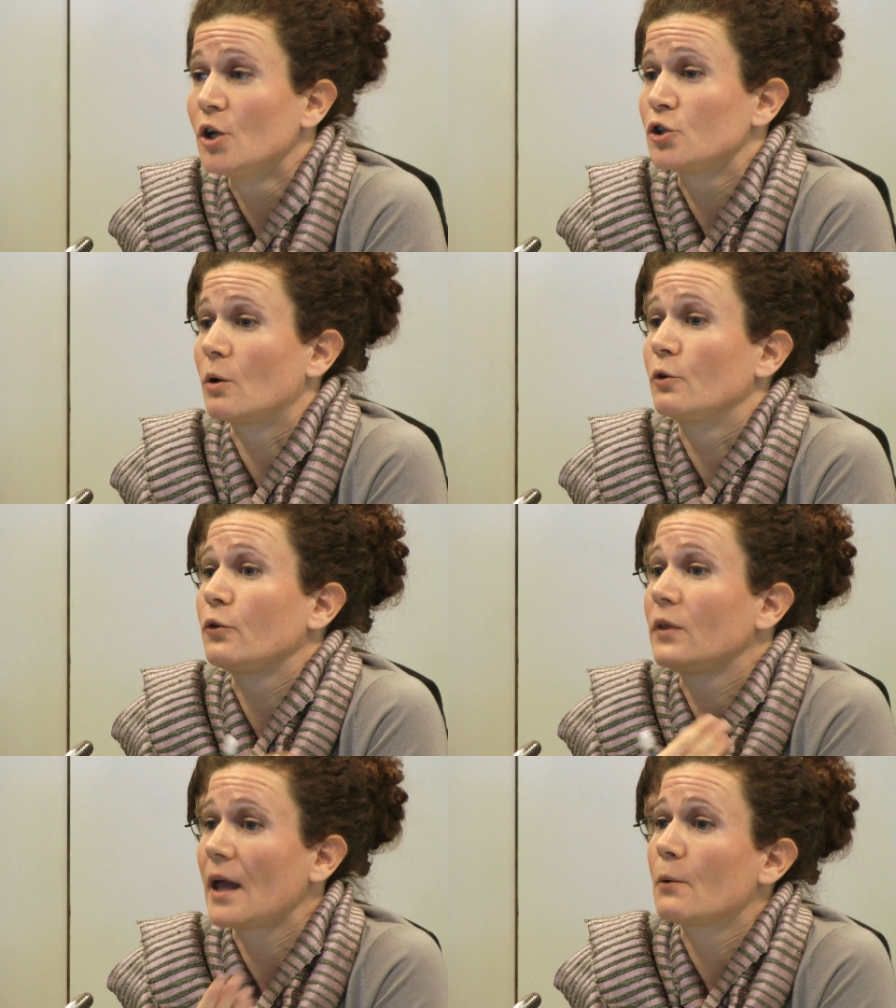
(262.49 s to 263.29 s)
So
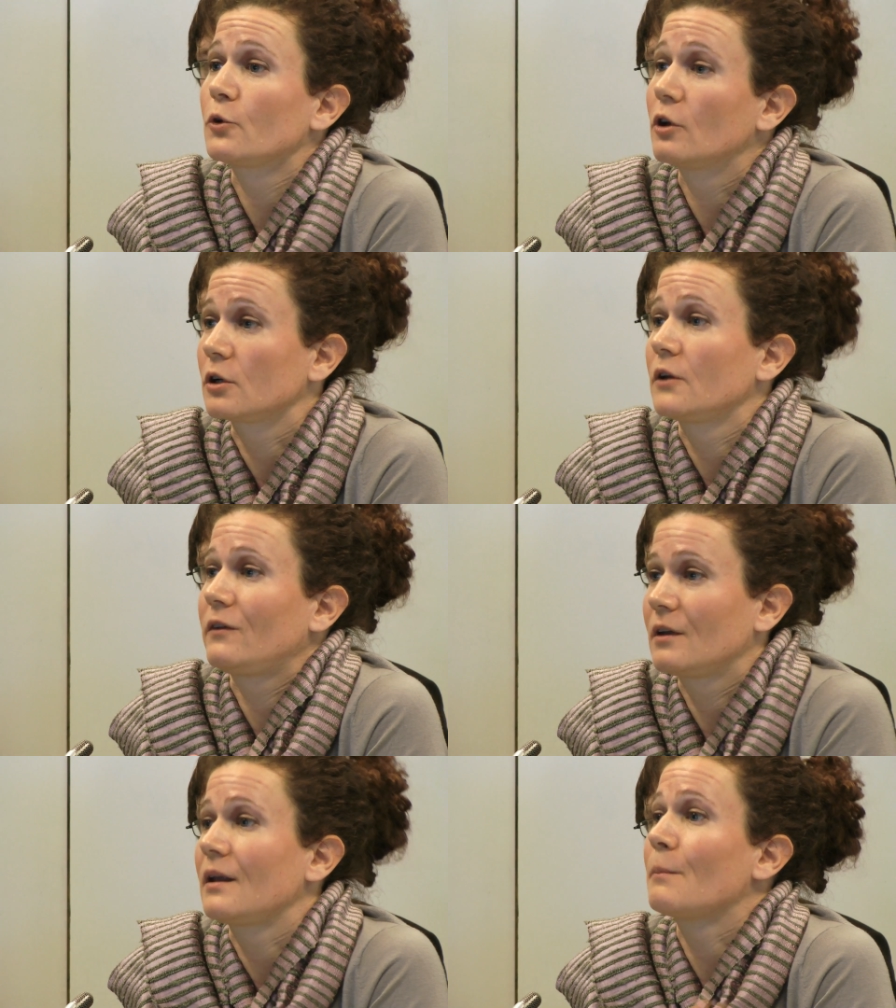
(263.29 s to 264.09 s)
also there I was not
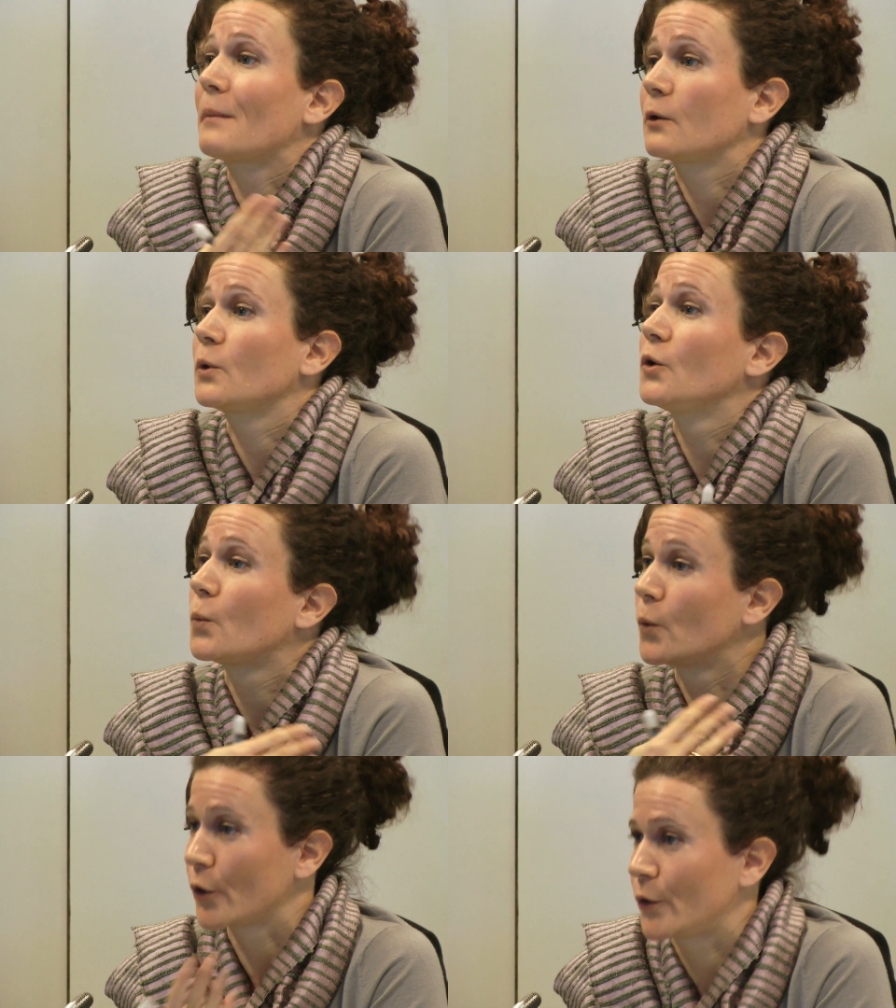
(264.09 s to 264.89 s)
considered a
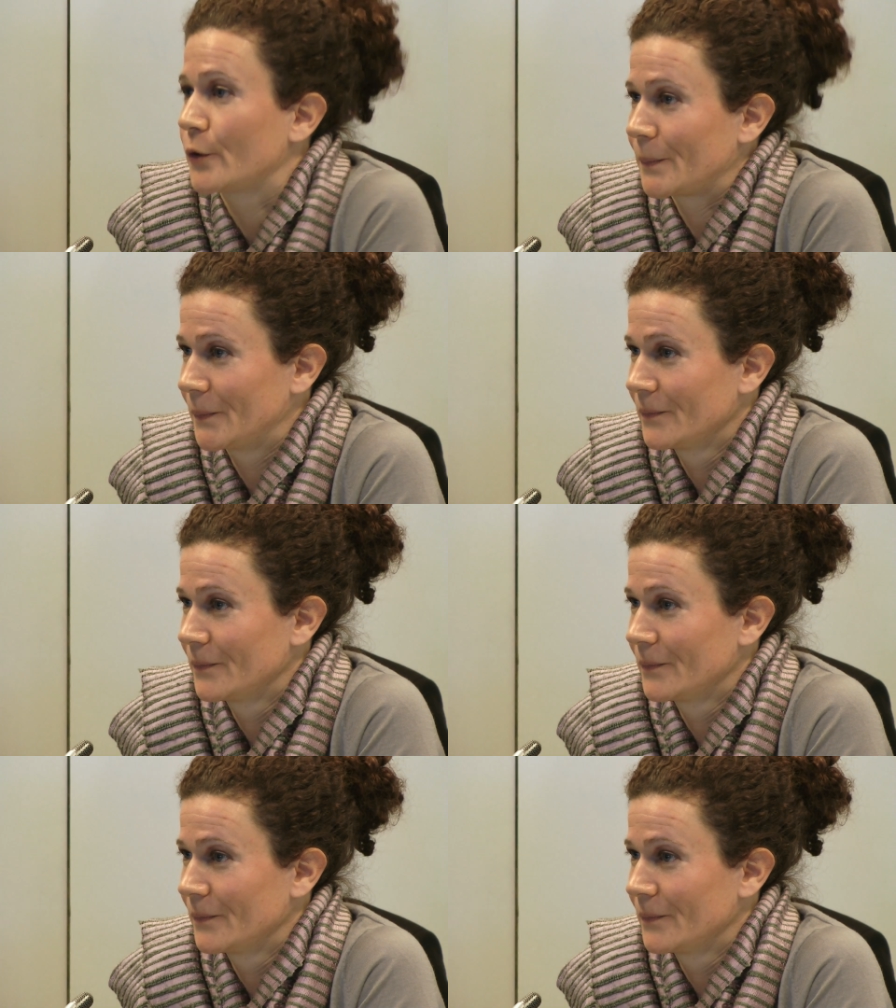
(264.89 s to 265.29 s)
migrant worker.